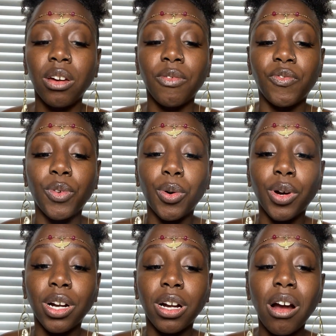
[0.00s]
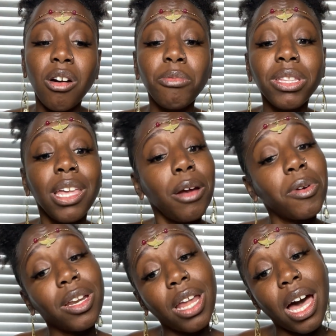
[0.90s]
for, oh, but they
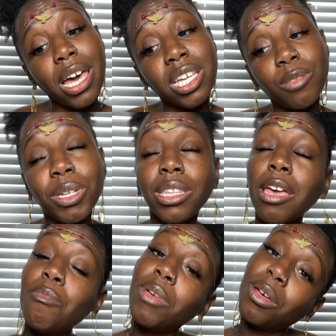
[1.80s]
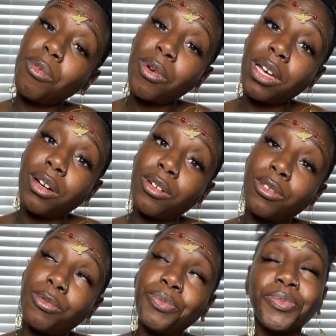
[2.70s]
were nice, but they meant well.